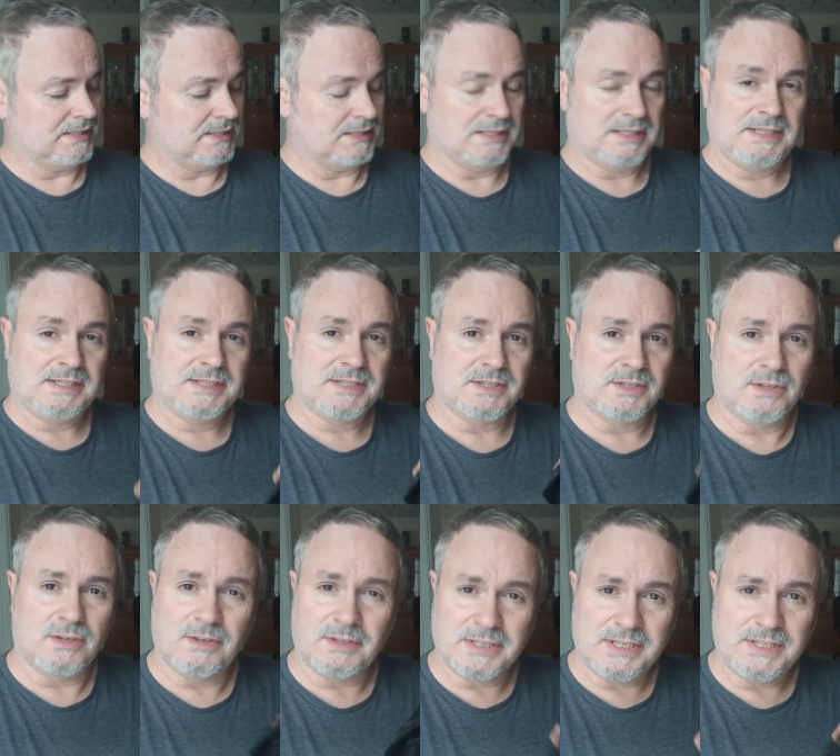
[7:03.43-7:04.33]
these are
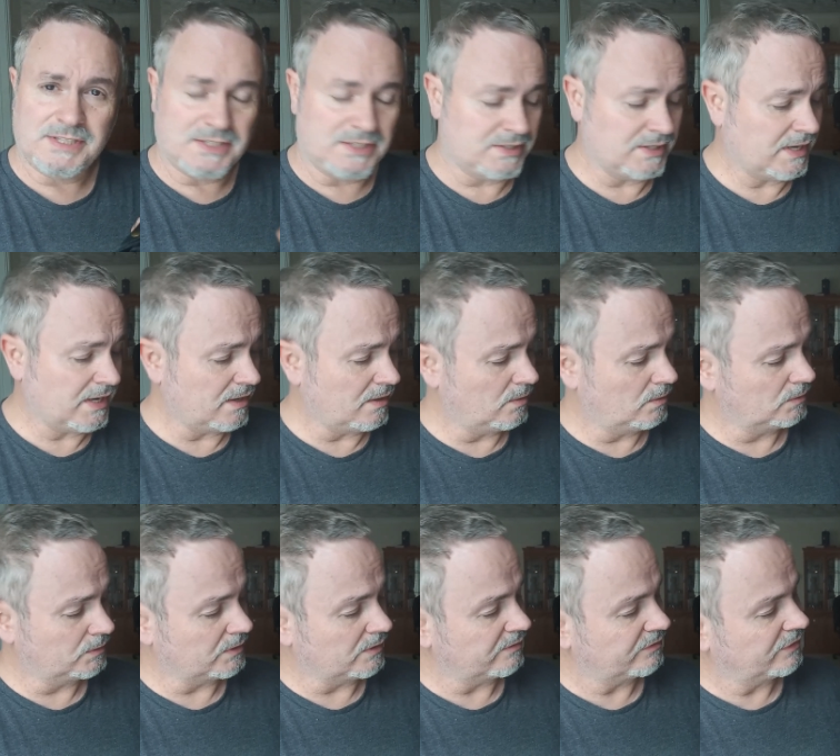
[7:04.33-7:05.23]
not easy to get
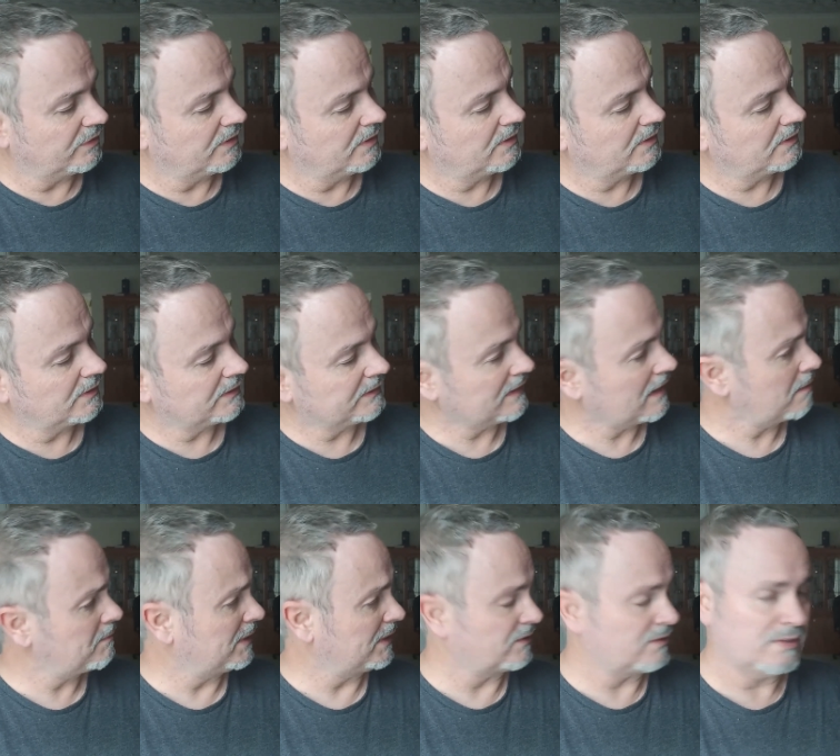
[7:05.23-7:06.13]
hold of.
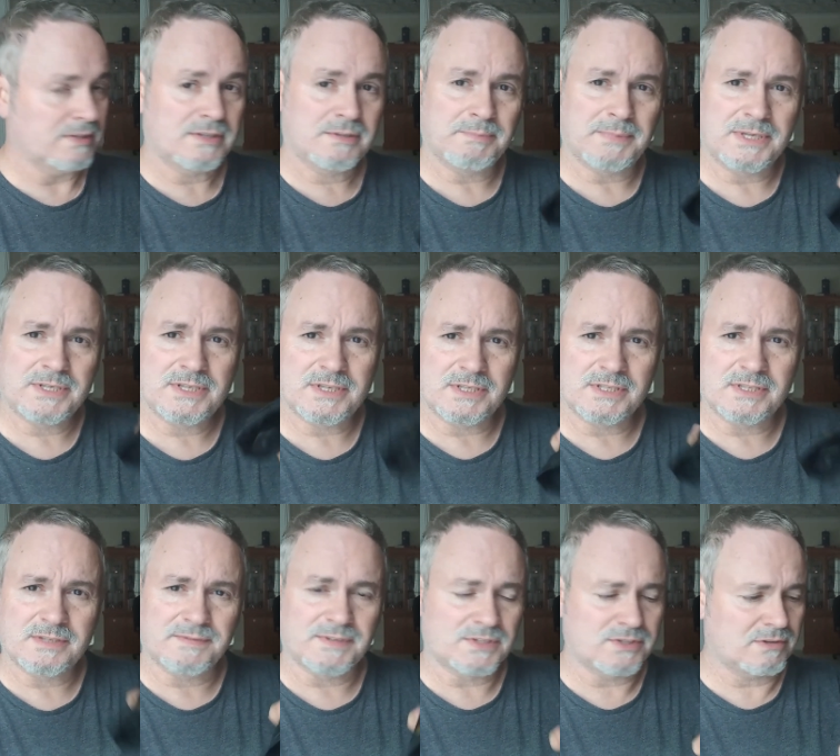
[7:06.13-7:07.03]
Damn it, here's my
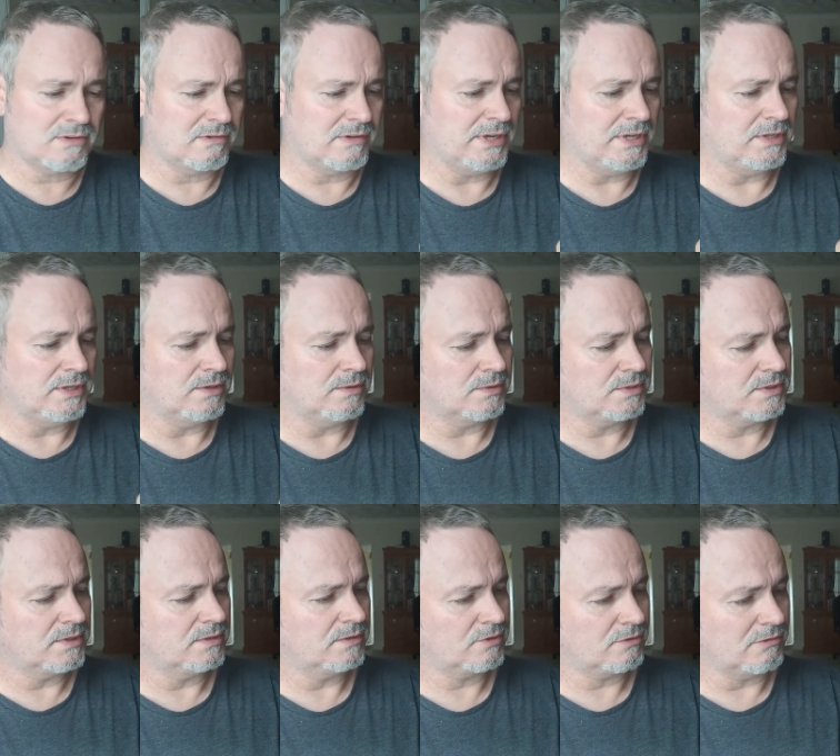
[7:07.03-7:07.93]
chance of a screen
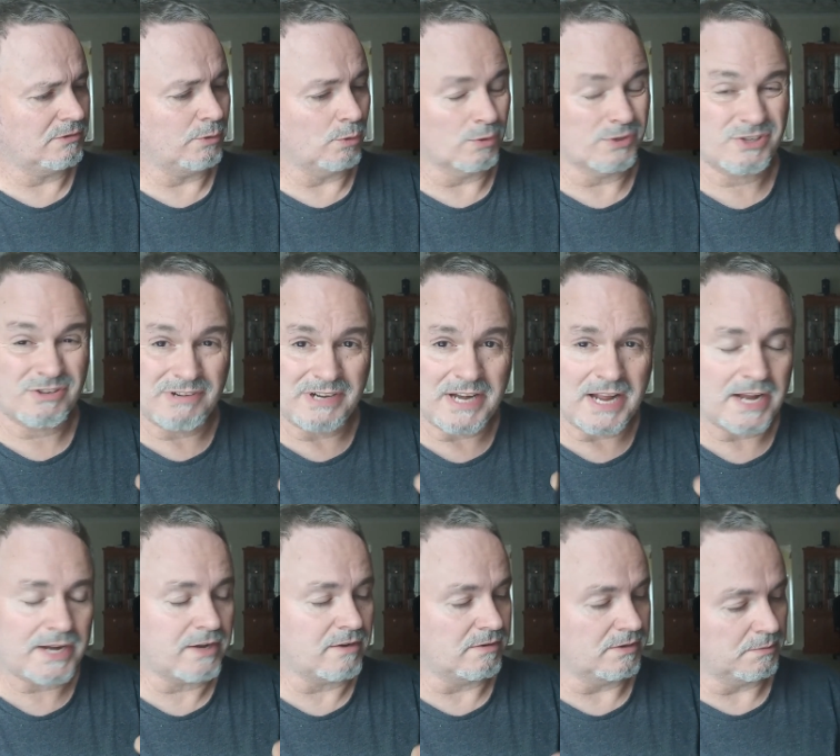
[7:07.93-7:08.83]

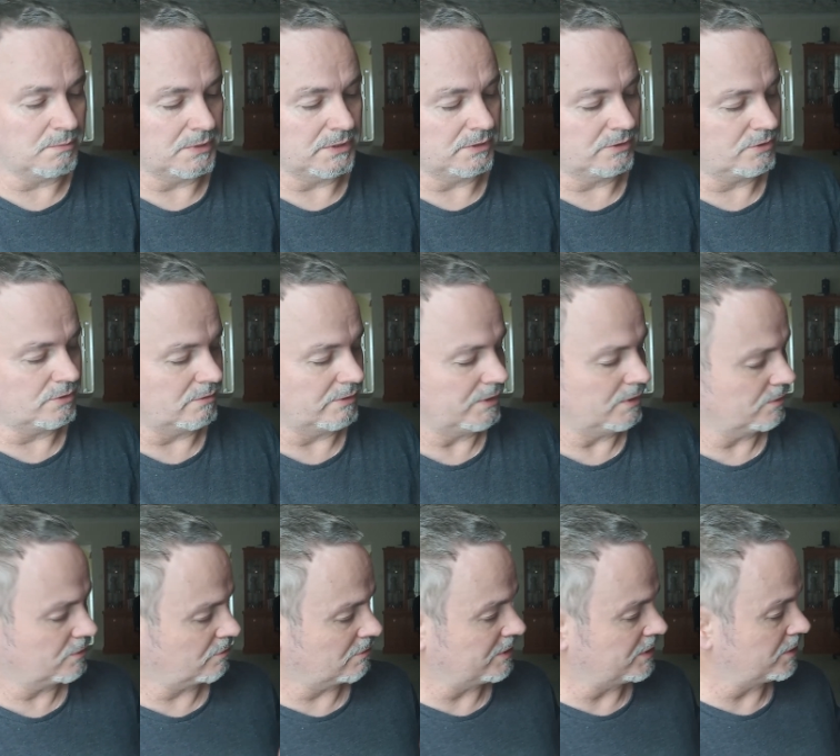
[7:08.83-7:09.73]
accurate one, sorry,
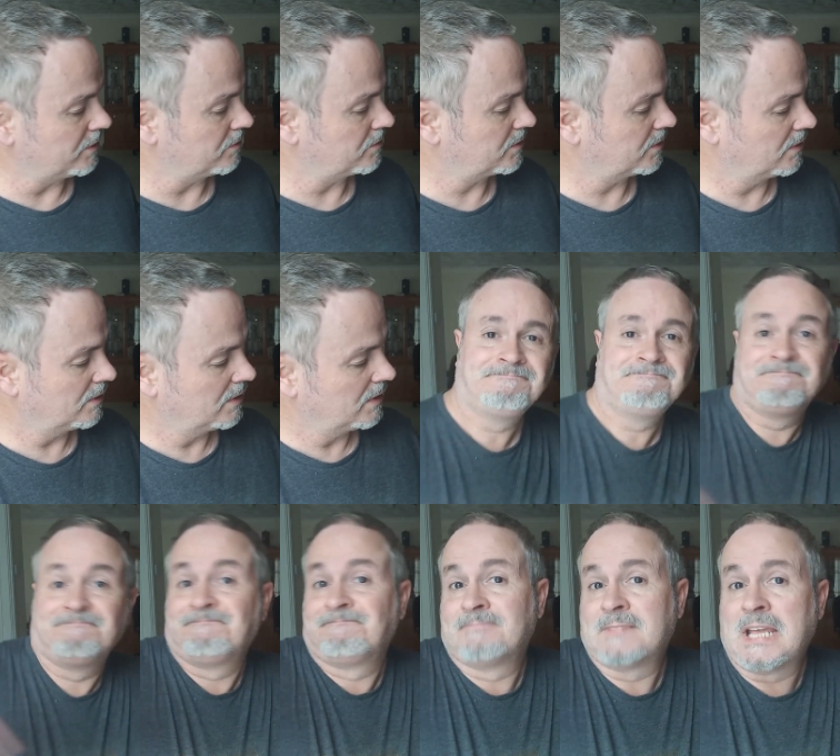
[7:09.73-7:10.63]
not screen used.
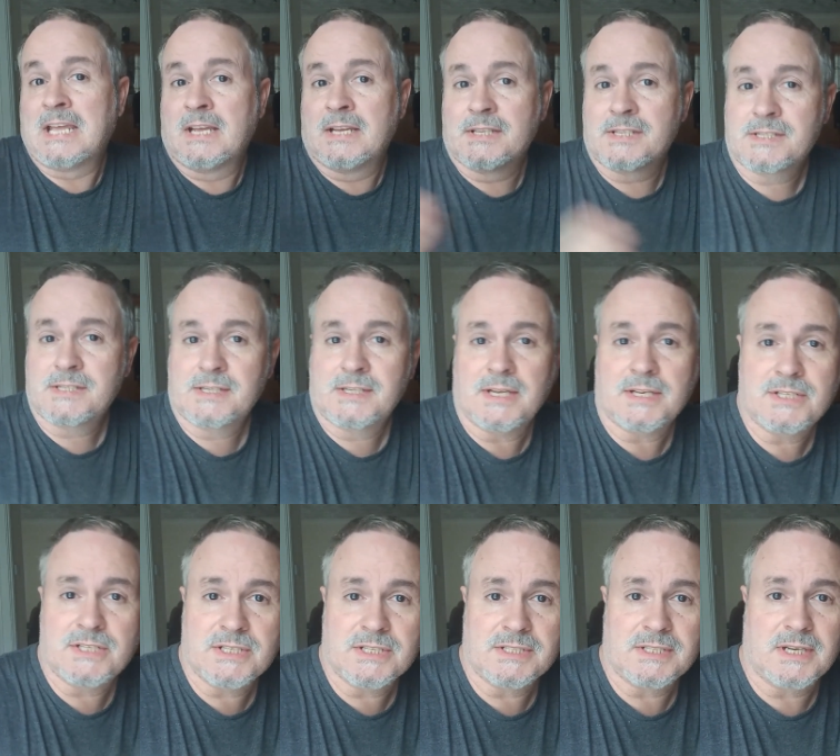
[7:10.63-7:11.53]

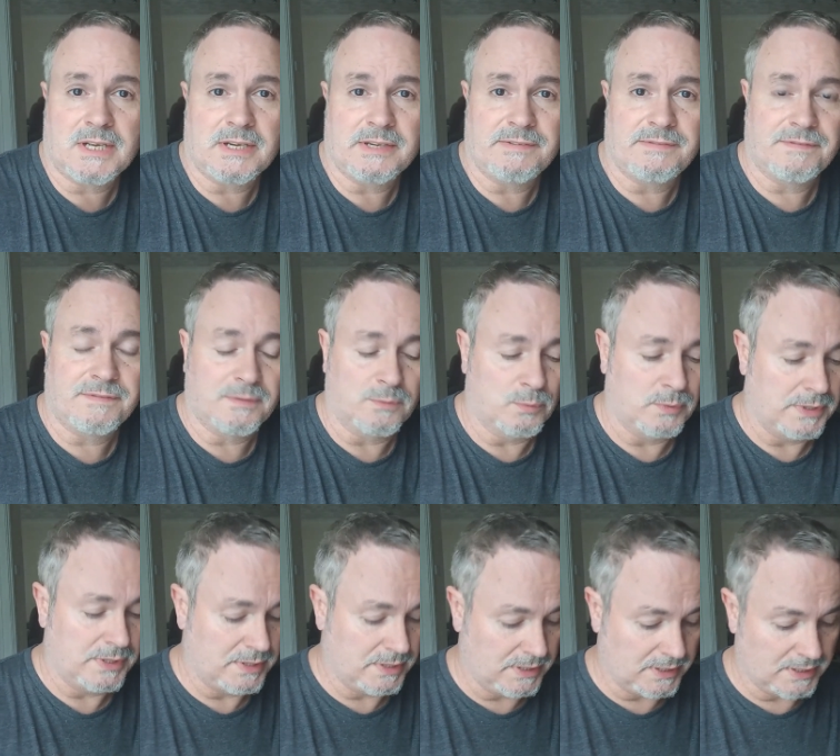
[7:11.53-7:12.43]
Such is life
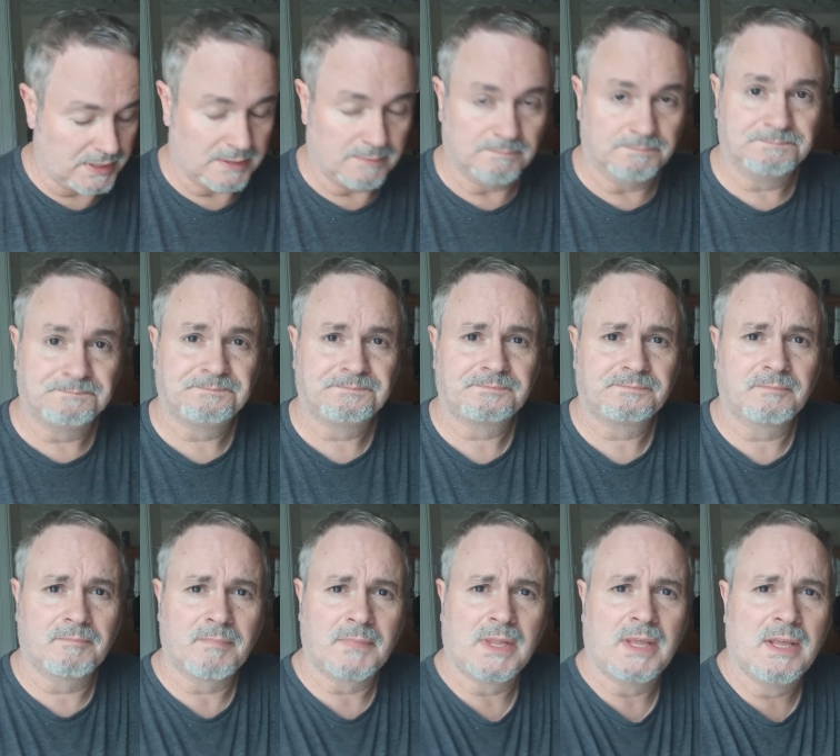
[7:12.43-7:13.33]
with the
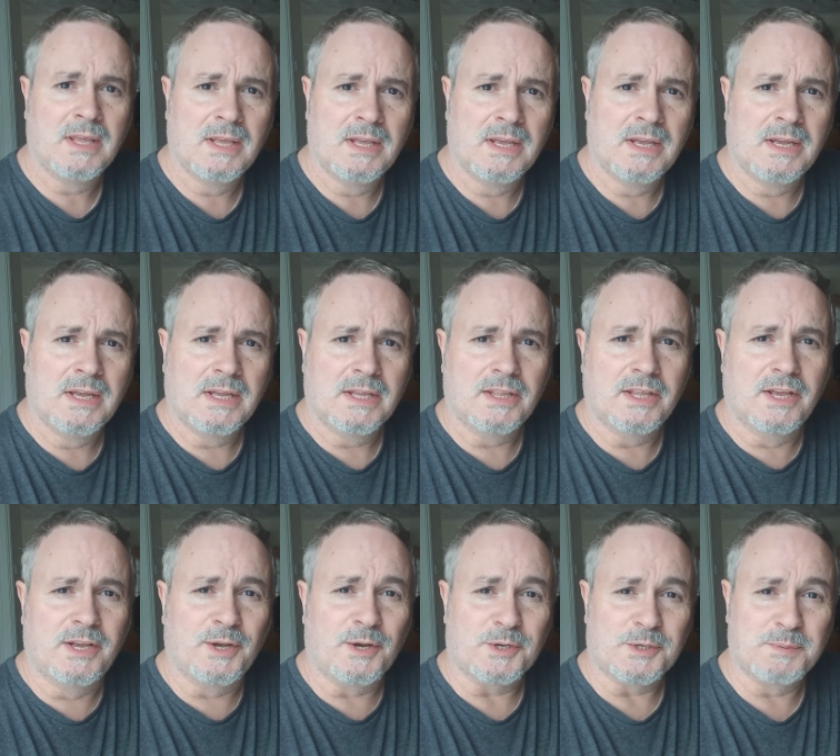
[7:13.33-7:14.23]

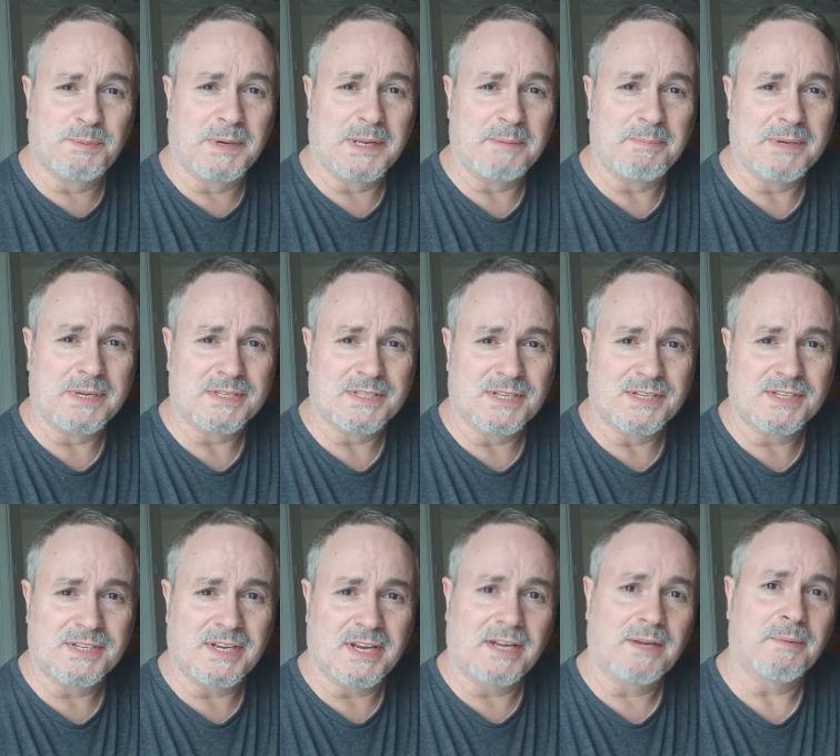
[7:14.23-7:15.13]
cosplay
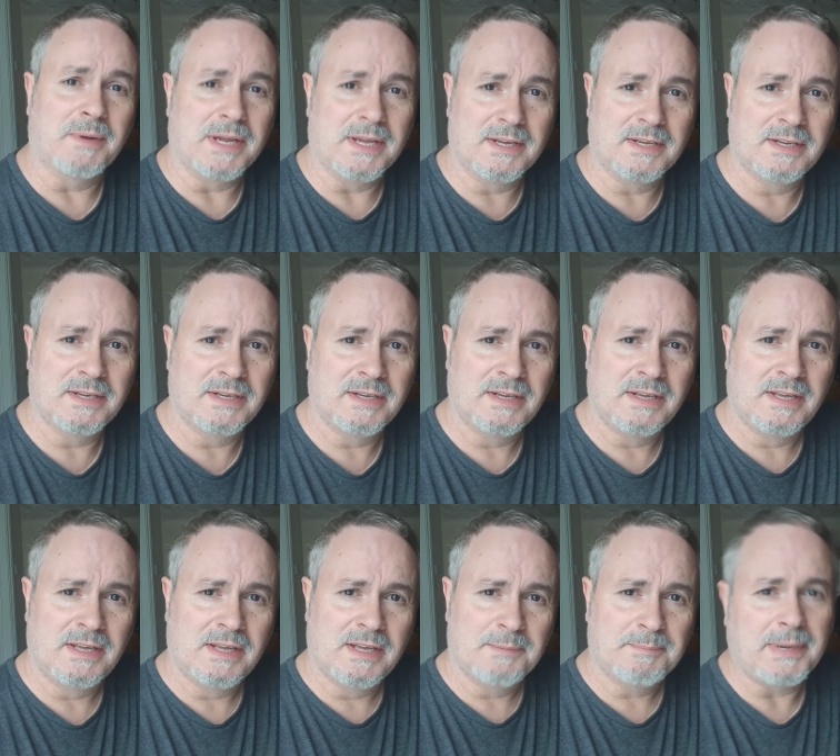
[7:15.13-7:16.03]
business. Anyway,
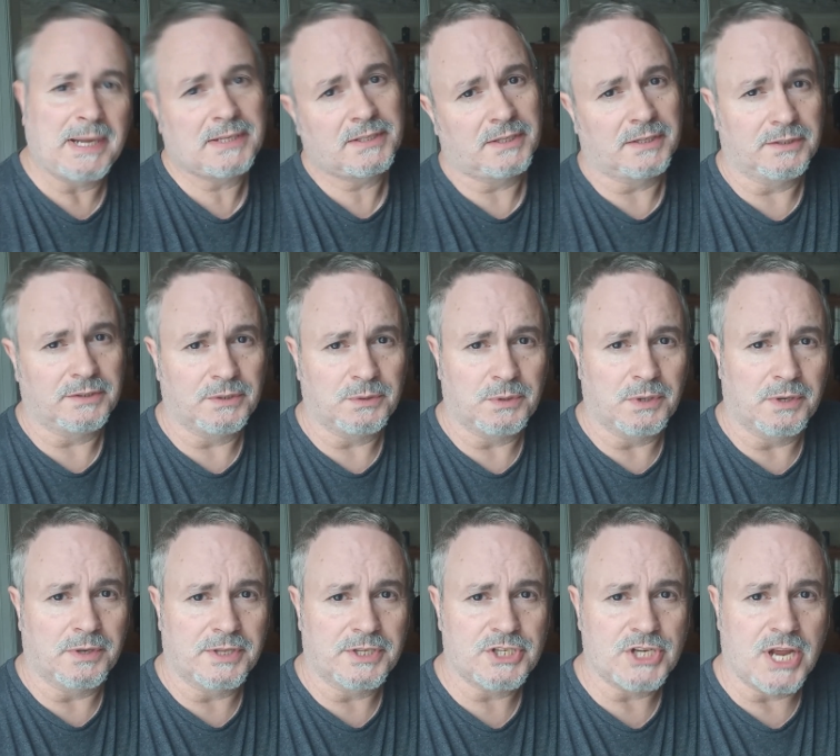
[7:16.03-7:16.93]
back to the dude
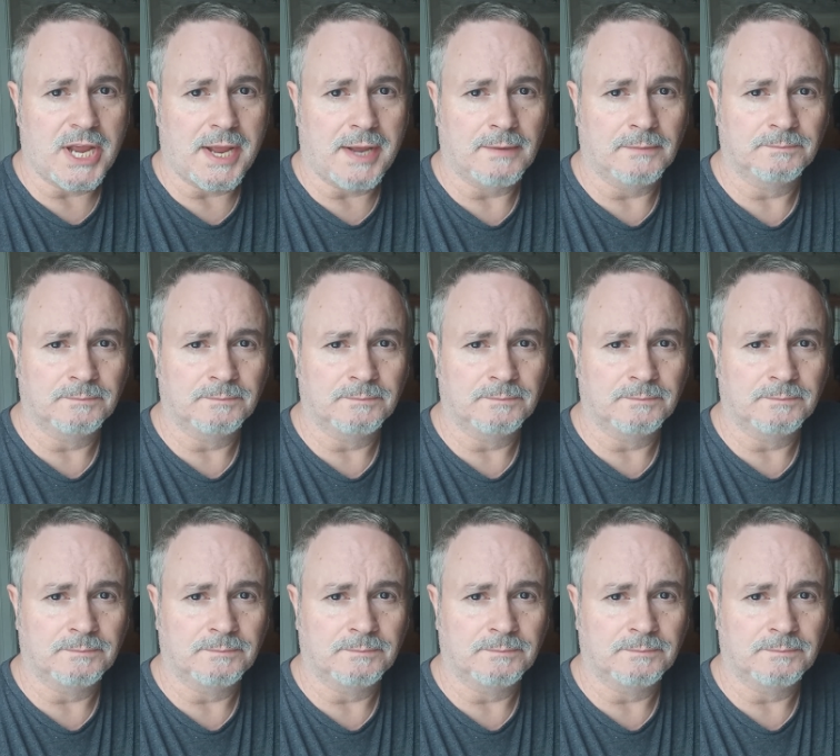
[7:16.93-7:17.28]
on the chair.